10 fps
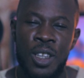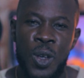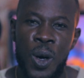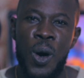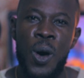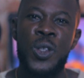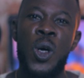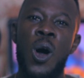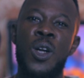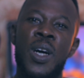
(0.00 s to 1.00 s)
so uh, to
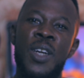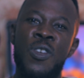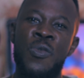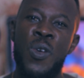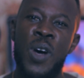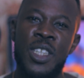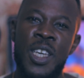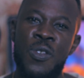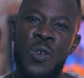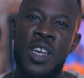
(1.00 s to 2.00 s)
all the wonderful viewers
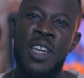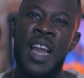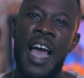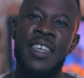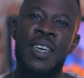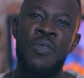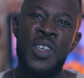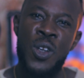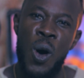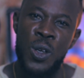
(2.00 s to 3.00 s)
if you really like that
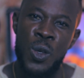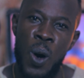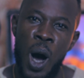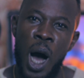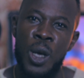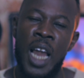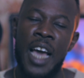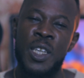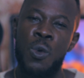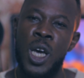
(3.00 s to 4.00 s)
video you uh,
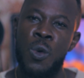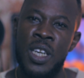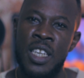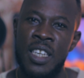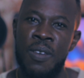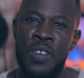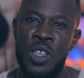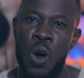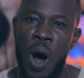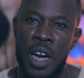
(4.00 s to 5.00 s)
like the way we did the
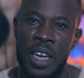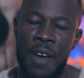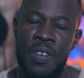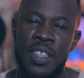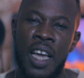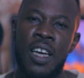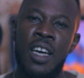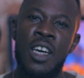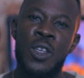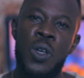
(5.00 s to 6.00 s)
video and everything
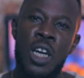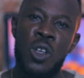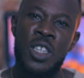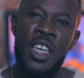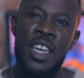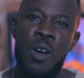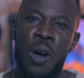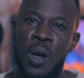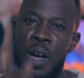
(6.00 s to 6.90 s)
you can just click on